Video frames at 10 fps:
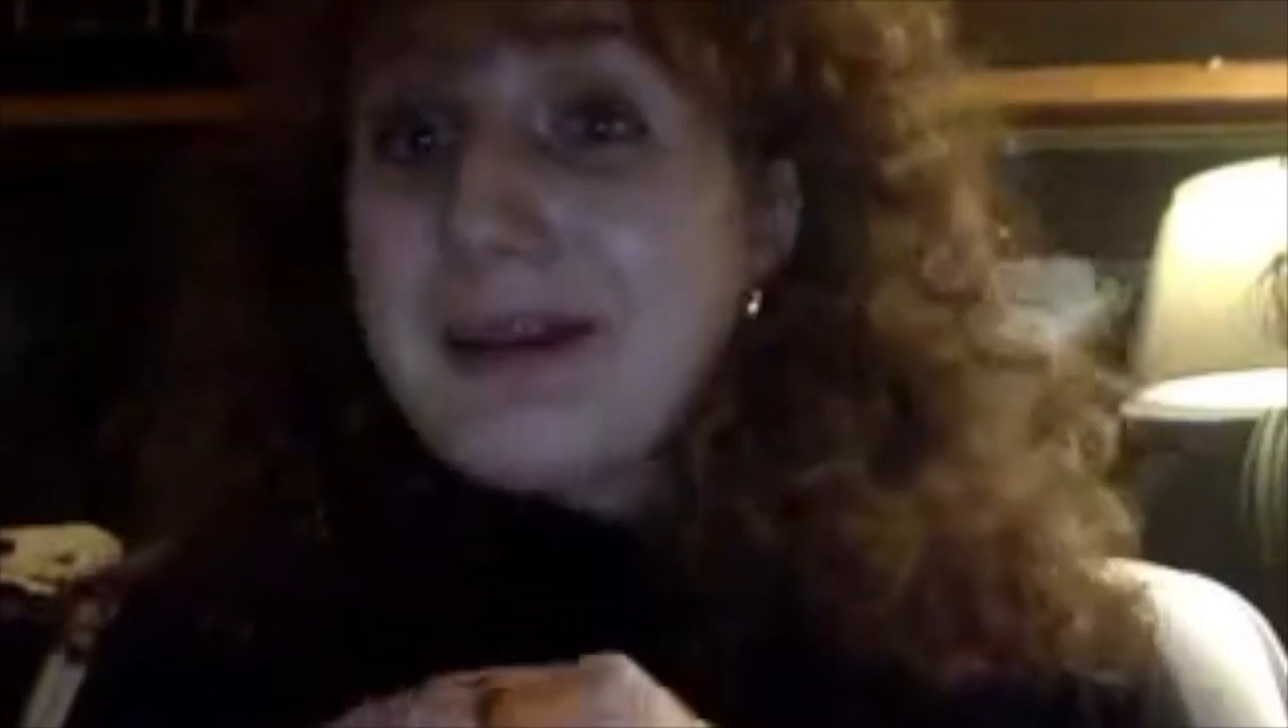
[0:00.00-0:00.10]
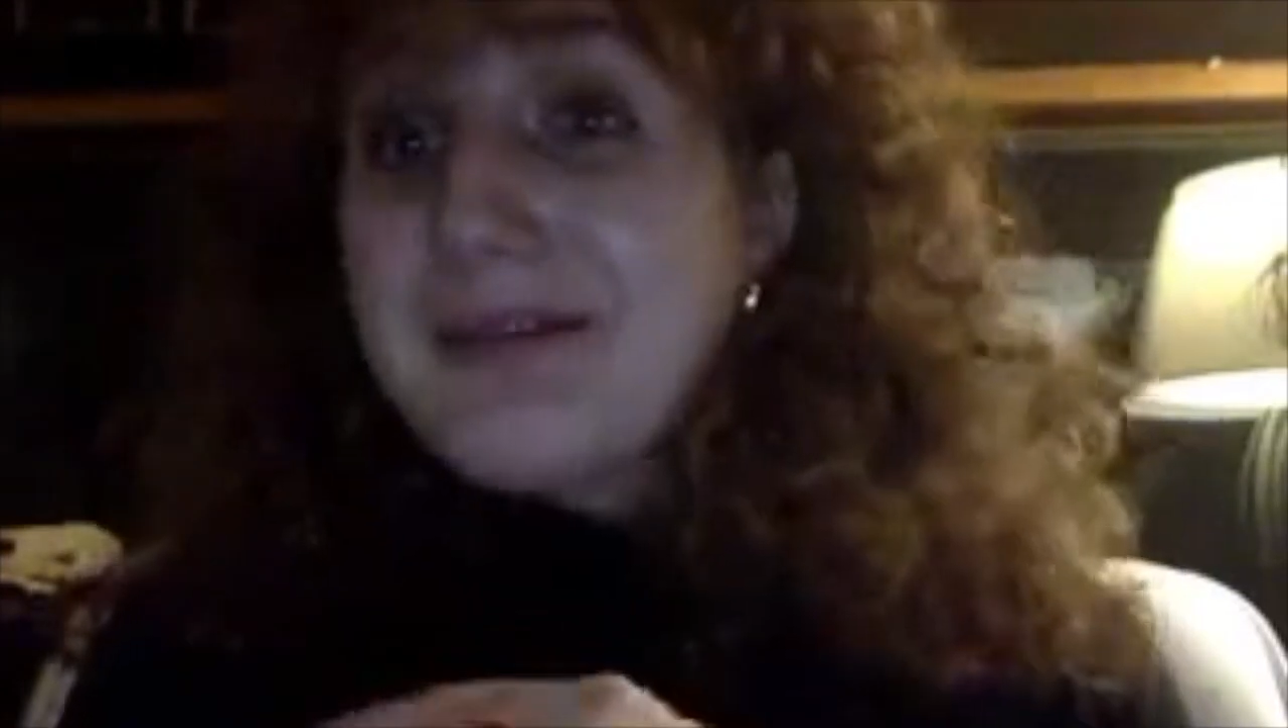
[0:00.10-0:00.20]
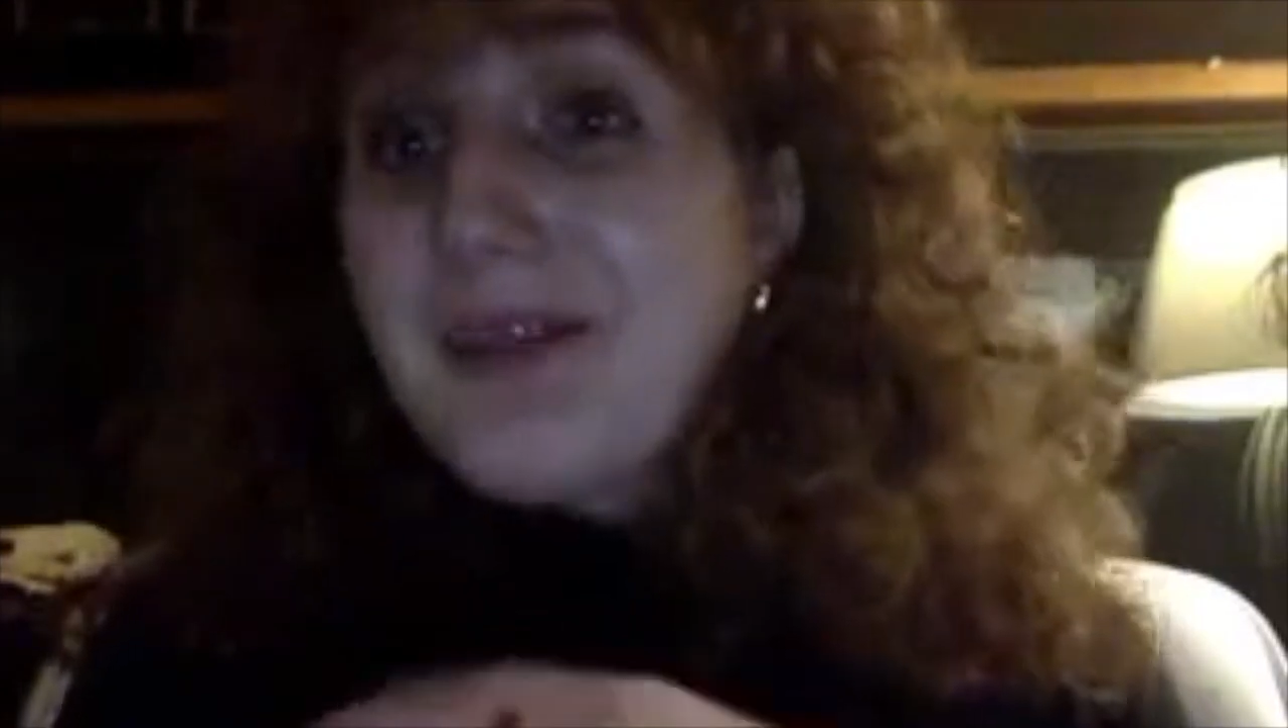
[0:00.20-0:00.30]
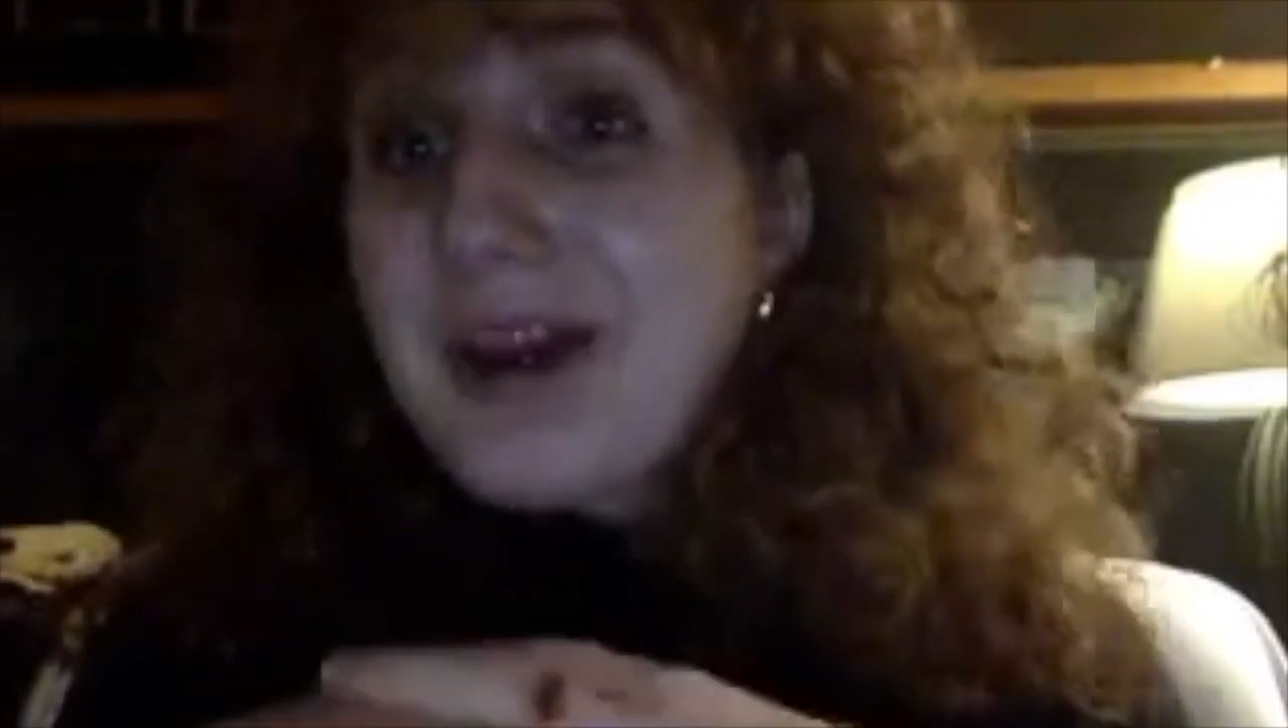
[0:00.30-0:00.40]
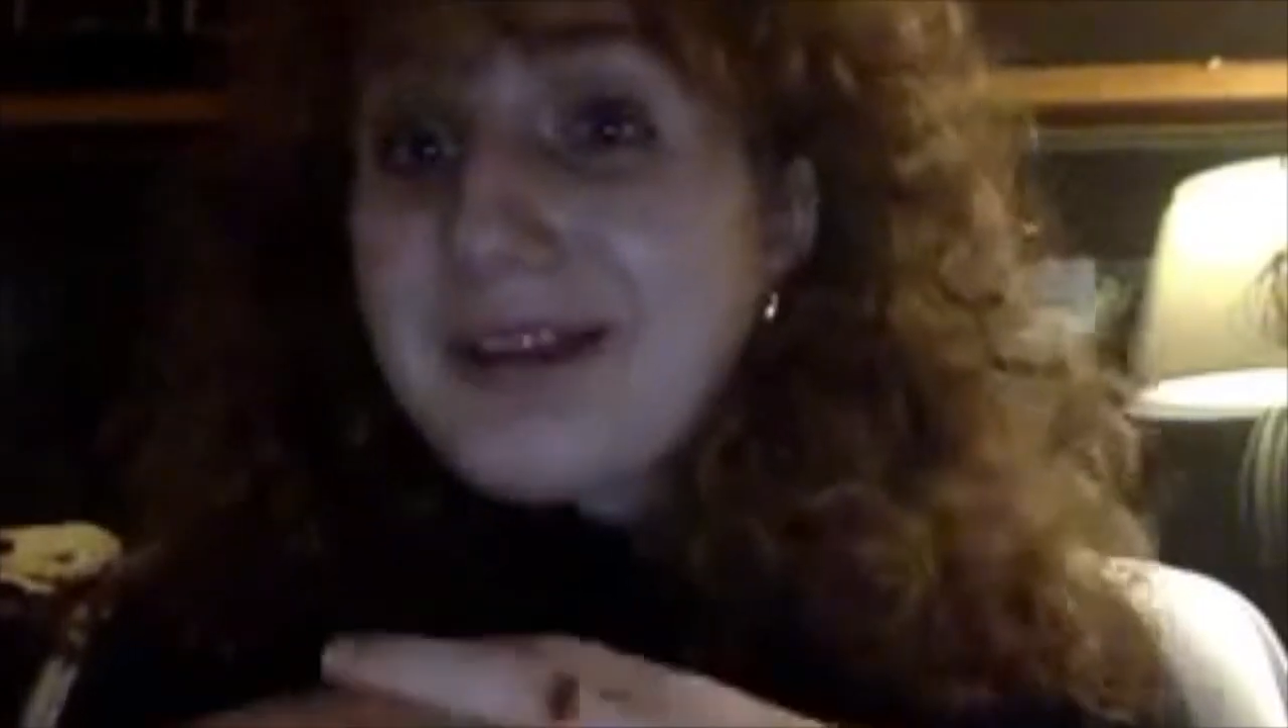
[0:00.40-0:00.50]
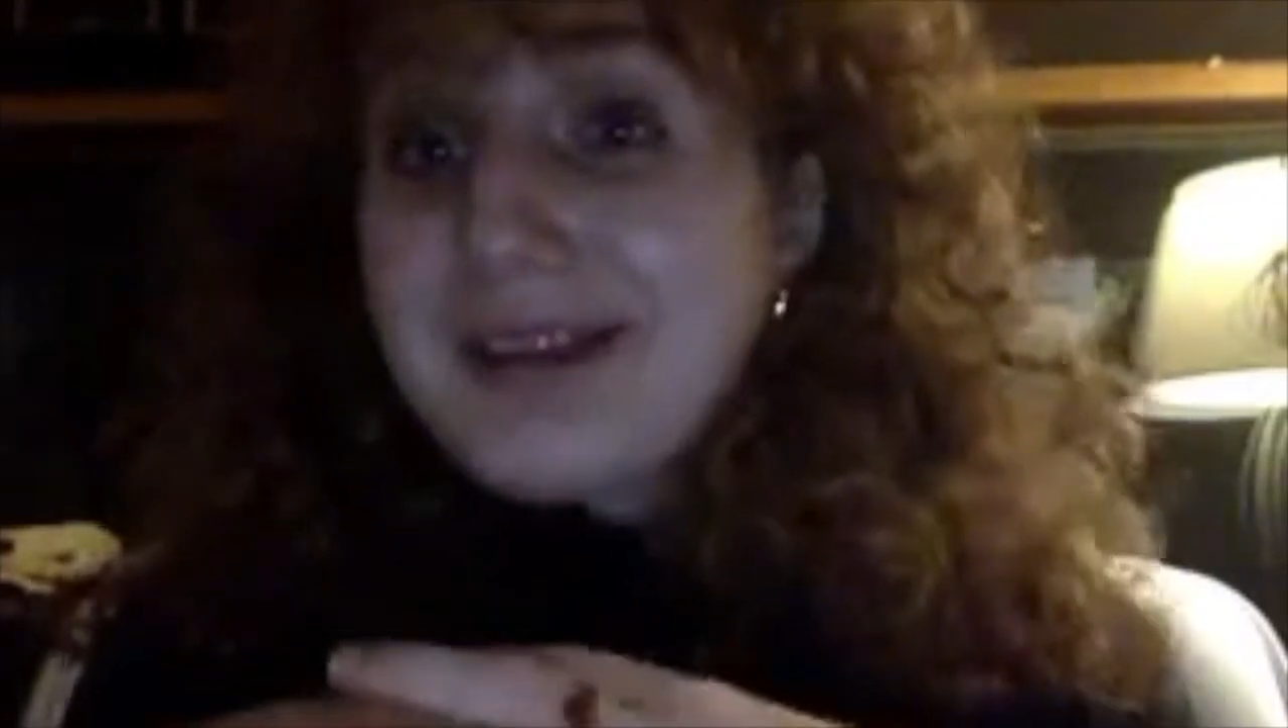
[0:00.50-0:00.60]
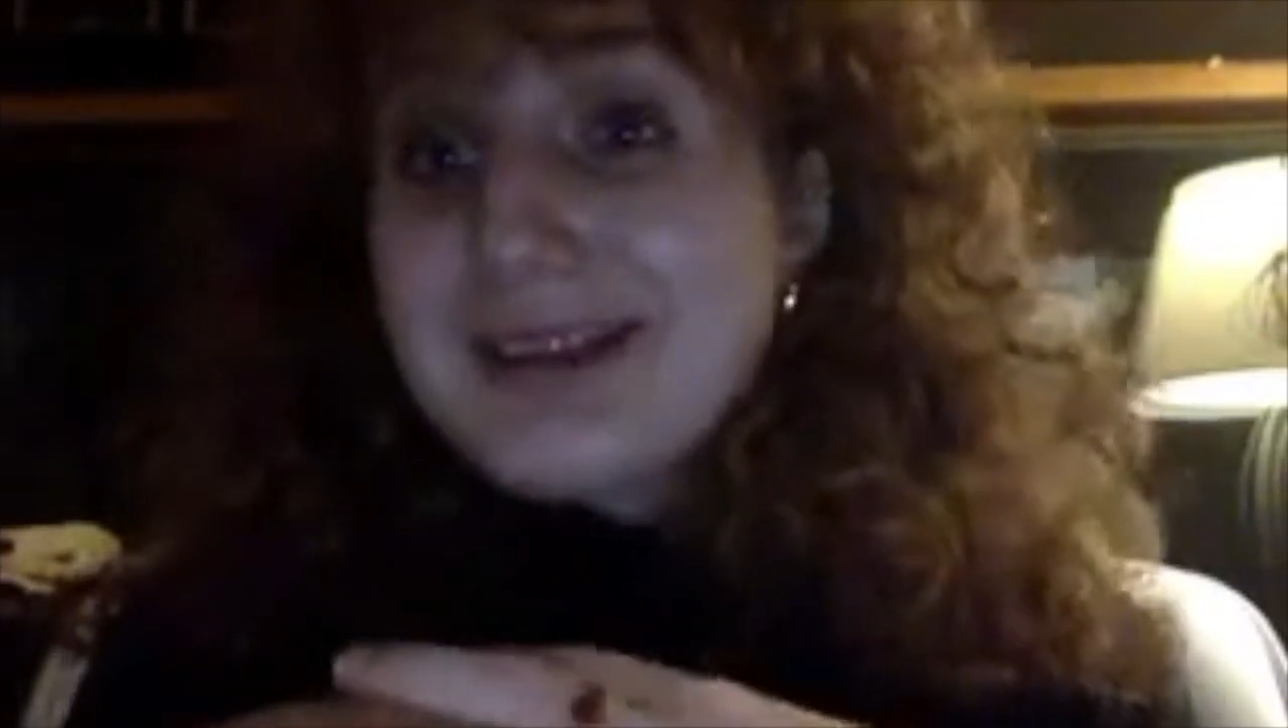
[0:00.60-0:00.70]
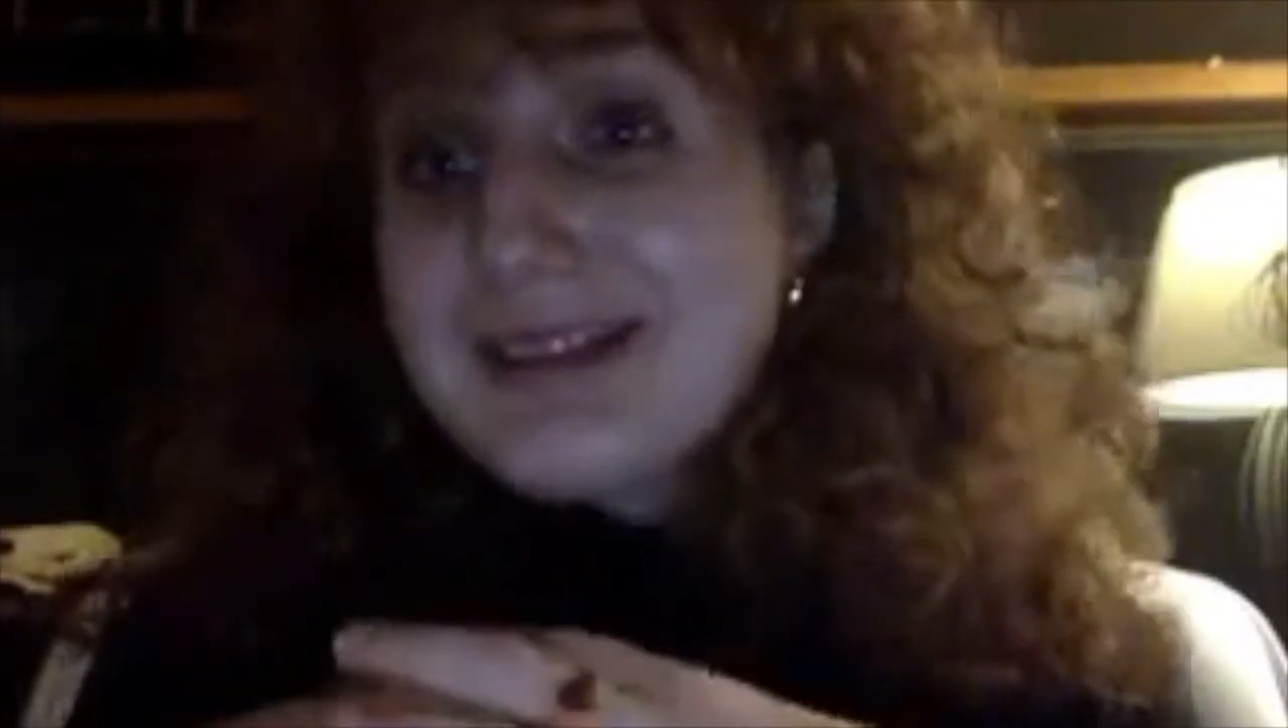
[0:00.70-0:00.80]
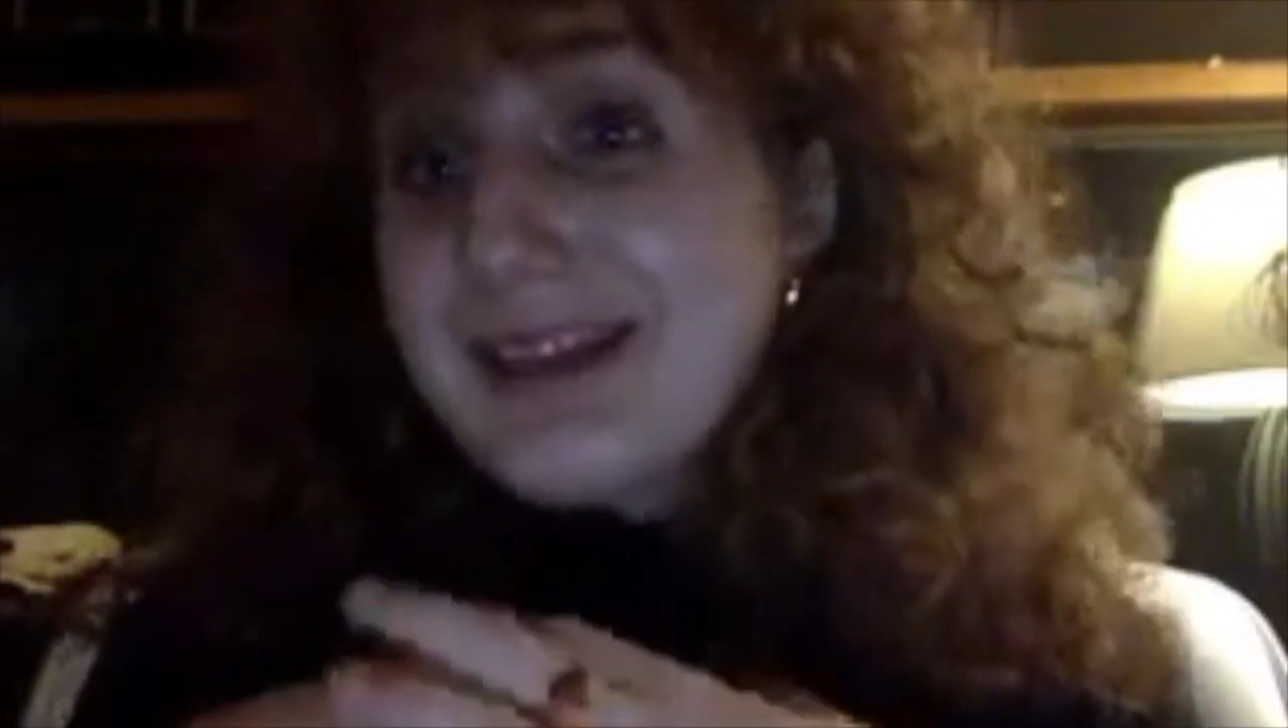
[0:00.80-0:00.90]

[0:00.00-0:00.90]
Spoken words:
at the very least,